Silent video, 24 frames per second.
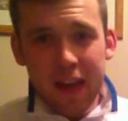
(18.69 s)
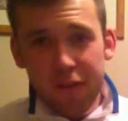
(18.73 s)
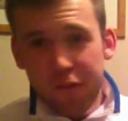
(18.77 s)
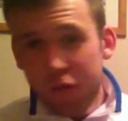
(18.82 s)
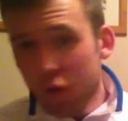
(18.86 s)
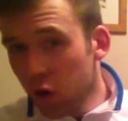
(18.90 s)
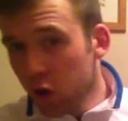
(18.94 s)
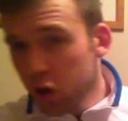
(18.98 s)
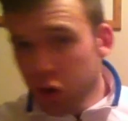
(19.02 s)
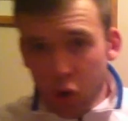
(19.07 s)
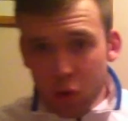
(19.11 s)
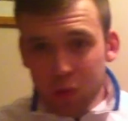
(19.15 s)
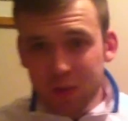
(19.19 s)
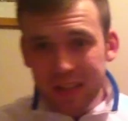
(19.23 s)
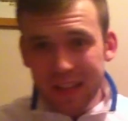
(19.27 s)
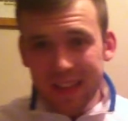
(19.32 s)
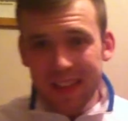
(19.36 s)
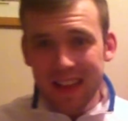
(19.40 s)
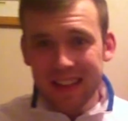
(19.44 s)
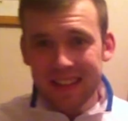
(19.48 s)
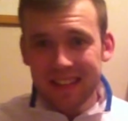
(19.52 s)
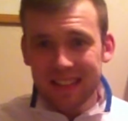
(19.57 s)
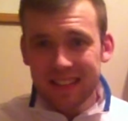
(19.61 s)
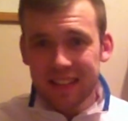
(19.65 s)
If you're new to
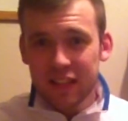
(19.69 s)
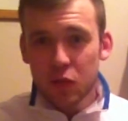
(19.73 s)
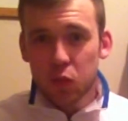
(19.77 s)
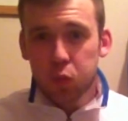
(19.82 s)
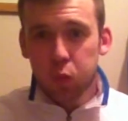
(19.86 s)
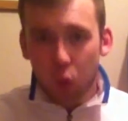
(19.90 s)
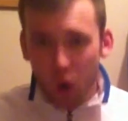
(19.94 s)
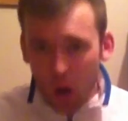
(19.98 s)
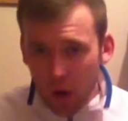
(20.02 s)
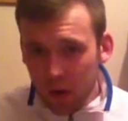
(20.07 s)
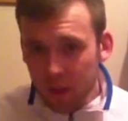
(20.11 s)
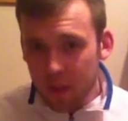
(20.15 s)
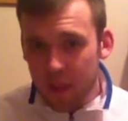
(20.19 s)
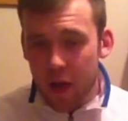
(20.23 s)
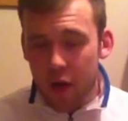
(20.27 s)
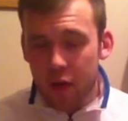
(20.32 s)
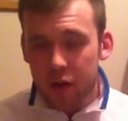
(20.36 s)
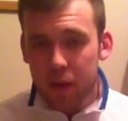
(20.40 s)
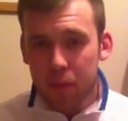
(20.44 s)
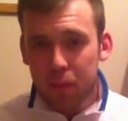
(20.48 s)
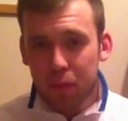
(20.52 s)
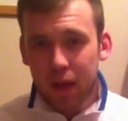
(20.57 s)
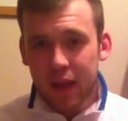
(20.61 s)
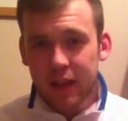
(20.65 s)
this is one of the
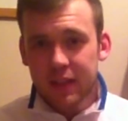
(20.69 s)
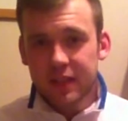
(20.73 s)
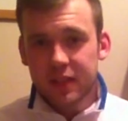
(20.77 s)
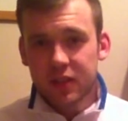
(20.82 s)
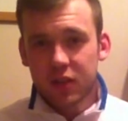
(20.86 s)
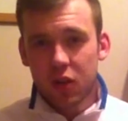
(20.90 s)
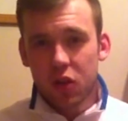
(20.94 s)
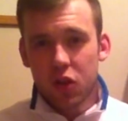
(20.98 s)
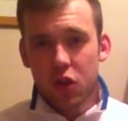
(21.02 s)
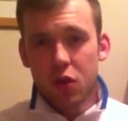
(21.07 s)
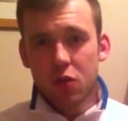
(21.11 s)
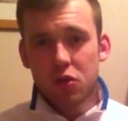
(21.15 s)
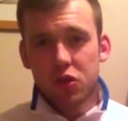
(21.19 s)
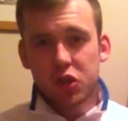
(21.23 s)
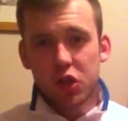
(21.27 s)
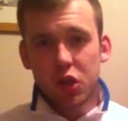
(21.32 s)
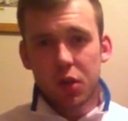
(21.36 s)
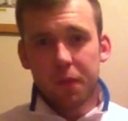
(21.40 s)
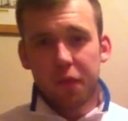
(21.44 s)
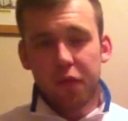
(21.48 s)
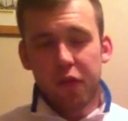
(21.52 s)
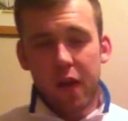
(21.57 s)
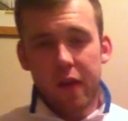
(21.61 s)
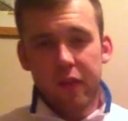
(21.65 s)
only places on
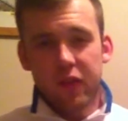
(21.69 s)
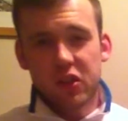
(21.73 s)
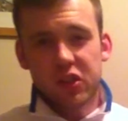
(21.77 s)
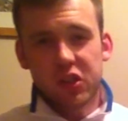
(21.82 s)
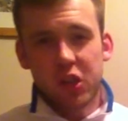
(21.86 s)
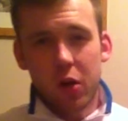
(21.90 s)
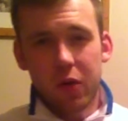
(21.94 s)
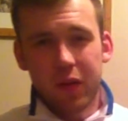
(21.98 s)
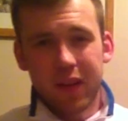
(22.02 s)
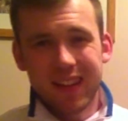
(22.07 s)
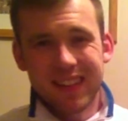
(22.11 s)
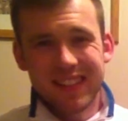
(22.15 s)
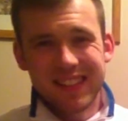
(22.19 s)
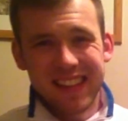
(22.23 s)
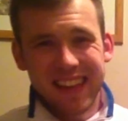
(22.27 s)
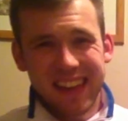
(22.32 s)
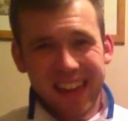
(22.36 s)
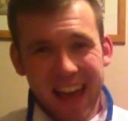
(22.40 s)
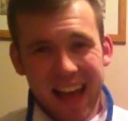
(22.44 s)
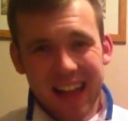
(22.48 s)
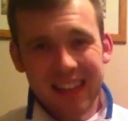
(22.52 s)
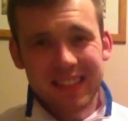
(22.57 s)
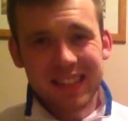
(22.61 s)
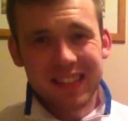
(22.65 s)
YouTube for Evertonians to
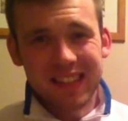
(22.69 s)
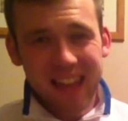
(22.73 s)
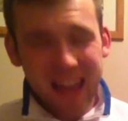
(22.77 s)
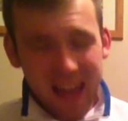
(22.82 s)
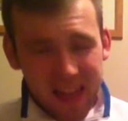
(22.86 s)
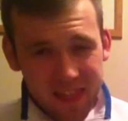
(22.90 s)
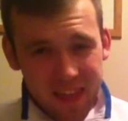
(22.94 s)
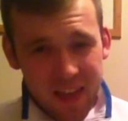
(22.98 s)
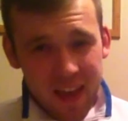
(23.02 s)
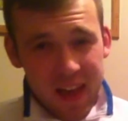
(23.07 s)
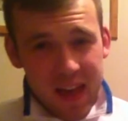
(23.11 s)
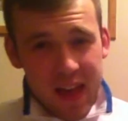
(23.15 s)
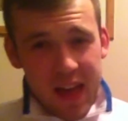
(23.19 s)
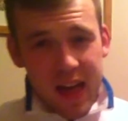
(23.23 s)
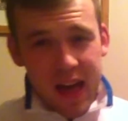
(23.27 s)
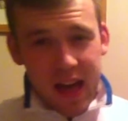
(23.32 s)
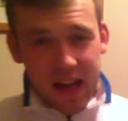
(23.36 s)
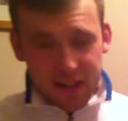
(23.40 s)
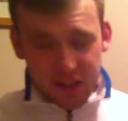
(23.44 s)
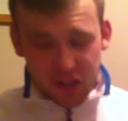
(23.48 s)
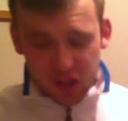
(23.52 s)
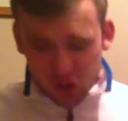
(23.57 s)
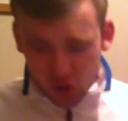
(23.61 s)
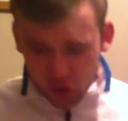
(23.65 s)
get together
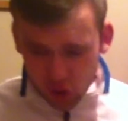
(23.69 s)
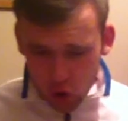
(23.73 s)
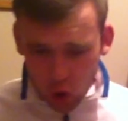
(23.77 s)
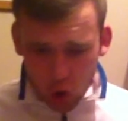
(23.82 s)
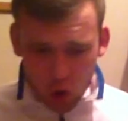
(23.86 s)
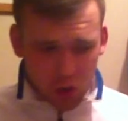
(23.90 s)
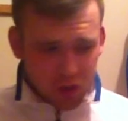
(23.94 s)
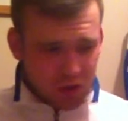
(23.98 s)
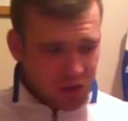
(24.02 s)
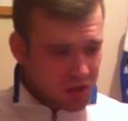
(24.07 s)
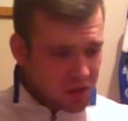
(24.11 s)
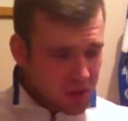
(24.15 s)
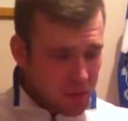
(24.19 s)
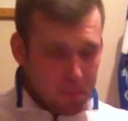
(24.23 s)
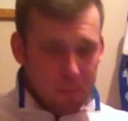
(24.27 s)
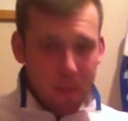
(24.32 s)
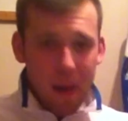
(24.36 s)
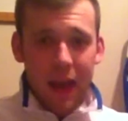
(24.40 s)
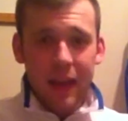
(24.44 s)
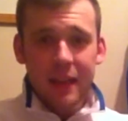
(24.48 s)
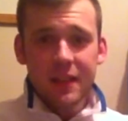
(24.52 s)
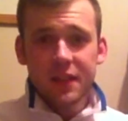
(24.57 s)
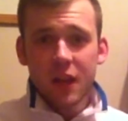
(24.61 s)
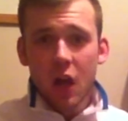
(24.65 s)
and discuss and
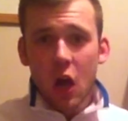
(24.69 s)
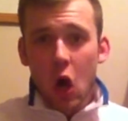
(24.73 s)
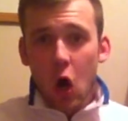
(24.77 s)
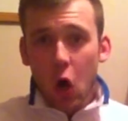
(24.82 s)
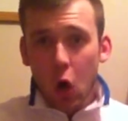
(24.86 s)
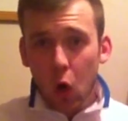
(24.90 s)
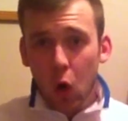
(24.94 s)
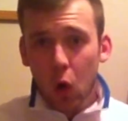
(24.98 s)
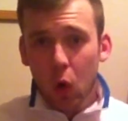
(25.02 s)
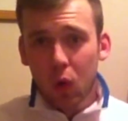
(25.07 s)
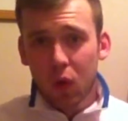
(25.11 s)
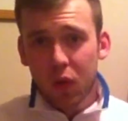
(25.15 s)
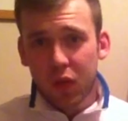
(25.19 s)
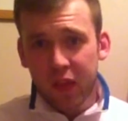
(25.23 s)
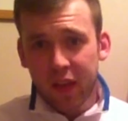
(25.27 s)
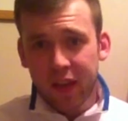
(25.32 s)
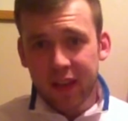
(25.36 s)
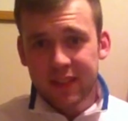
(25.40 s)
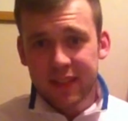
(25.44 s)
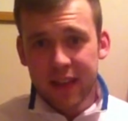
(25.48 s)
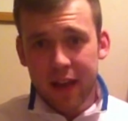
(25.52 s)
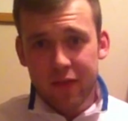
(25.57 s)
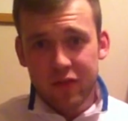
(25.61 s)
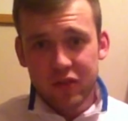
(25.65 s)
debate all
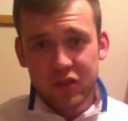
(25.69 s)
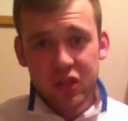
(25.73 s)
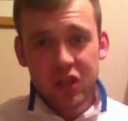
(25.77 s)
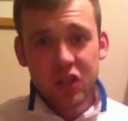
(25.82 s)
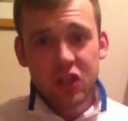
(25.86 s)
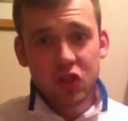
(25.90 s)
things Everton.